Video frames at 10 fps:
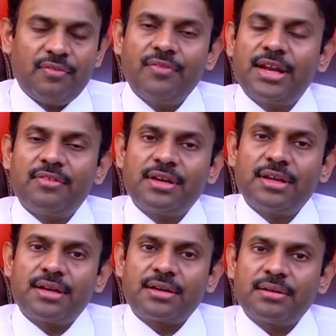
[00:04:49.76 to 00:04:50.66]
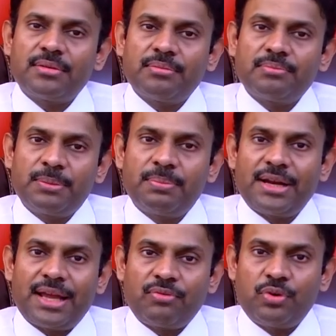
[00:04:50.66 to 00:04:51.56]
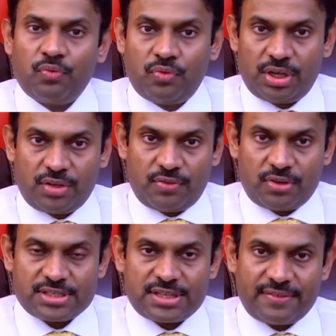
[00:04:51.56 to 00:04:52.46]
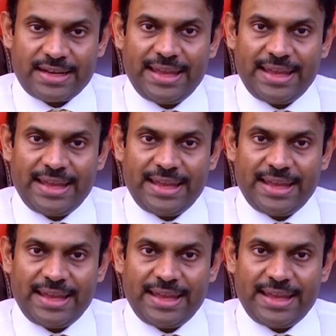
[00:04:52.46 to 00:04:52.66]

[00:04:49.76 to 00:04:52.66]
Whenever people have to work for 7,